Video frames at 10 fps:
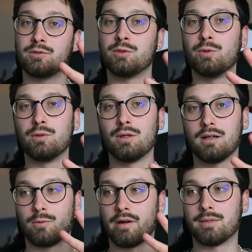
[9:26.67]
2
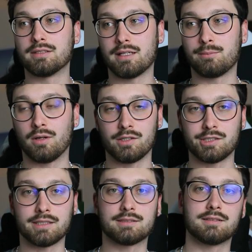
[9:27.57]
web design
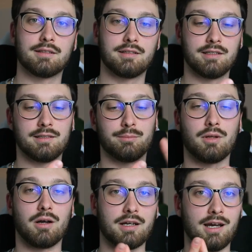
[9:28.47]
projects, the
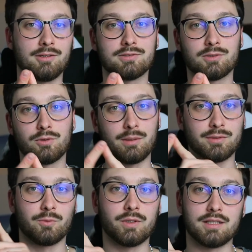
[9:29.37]
Blockhouse
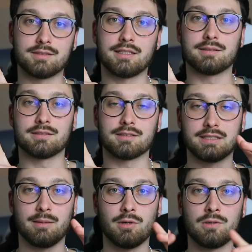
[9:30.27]
crypto real estate
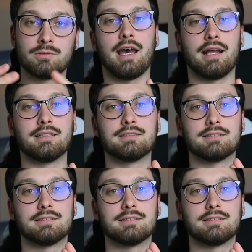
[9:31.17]
demo and